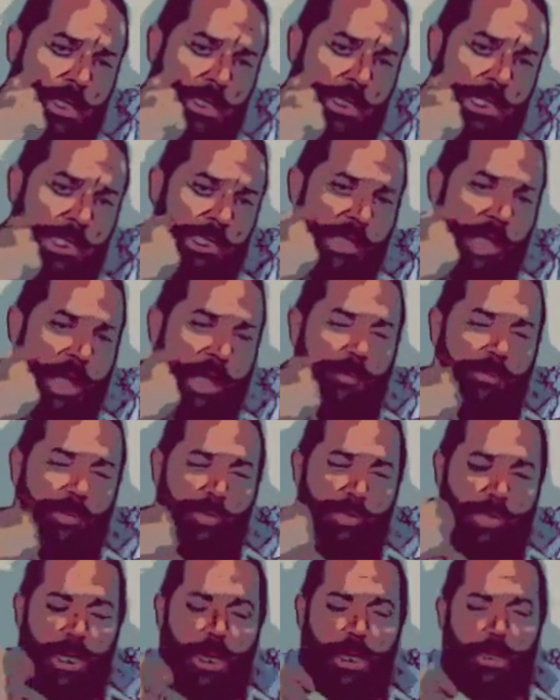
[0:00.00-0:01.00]
does not
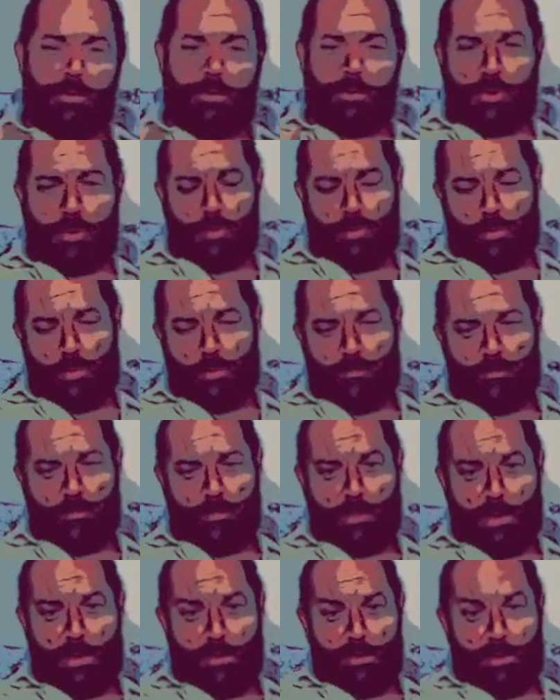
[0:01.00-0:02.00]
pertain to
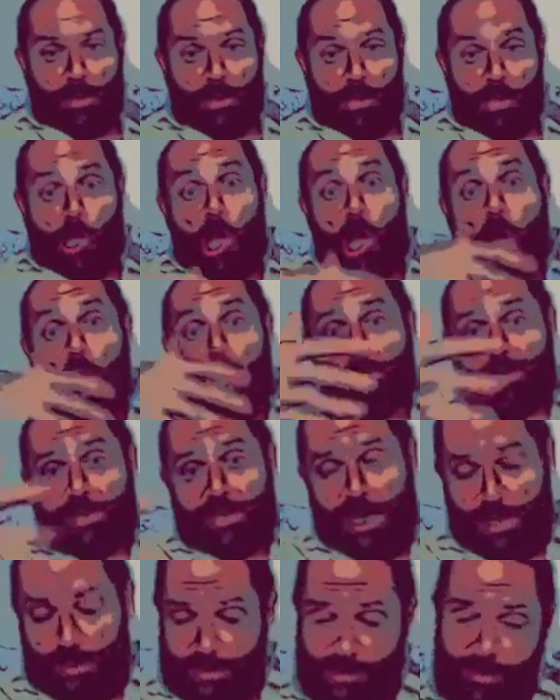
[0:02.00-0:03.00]
the
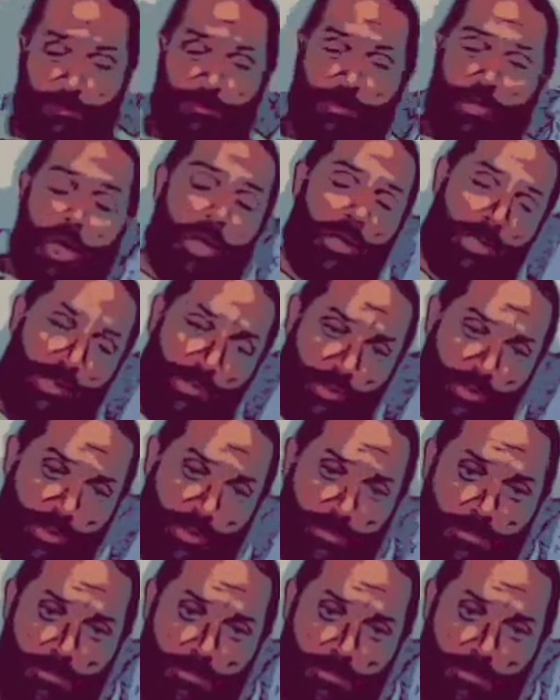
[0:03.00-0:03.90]
context of knowledge.